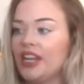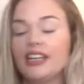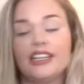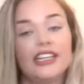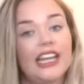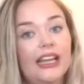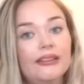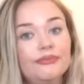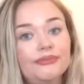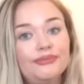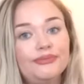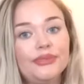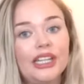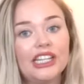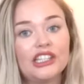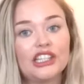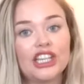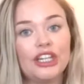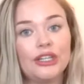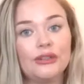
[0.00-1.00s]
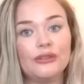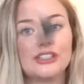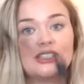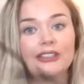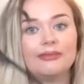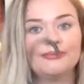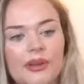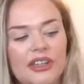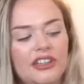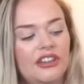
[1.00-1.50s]
Yeah, it's cute.
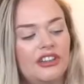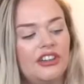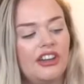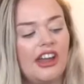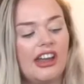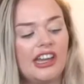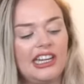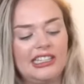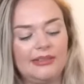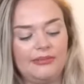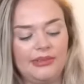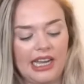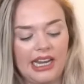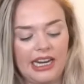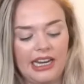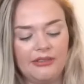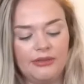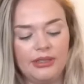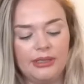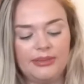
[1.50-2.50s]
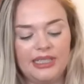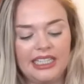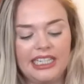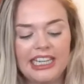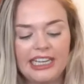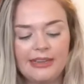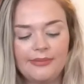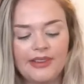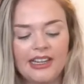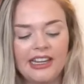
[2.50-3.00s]
Another item that I will be
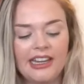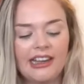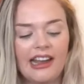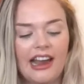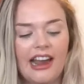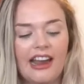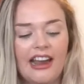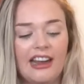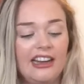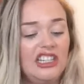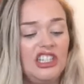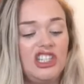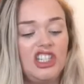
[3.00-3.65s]
keeping are